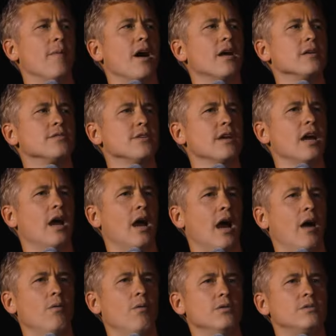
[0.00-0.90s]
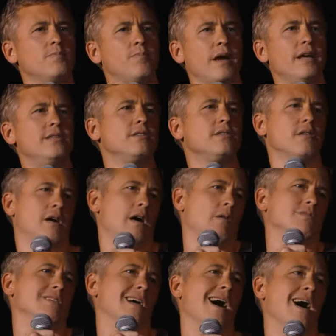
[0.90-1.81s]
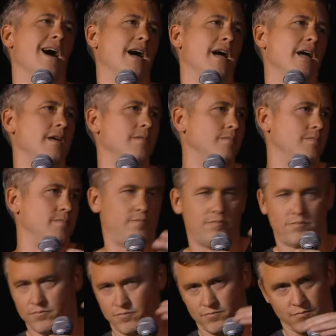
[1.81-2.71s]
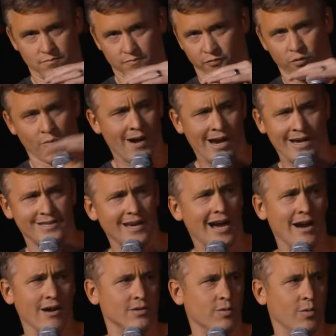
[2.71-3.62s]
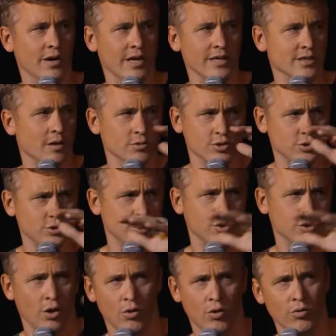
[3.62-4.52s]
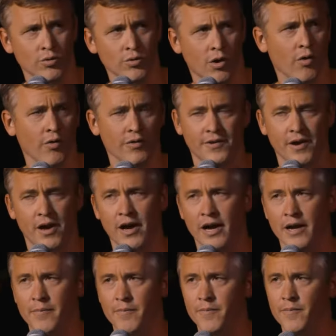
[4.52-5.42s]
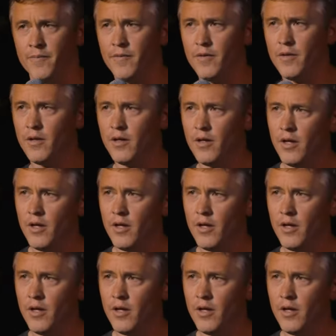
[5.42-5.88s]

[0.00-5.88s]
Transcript: Honestly, I, I was basically, I was high for my entire 20s. I was just stoned all the time. Mm.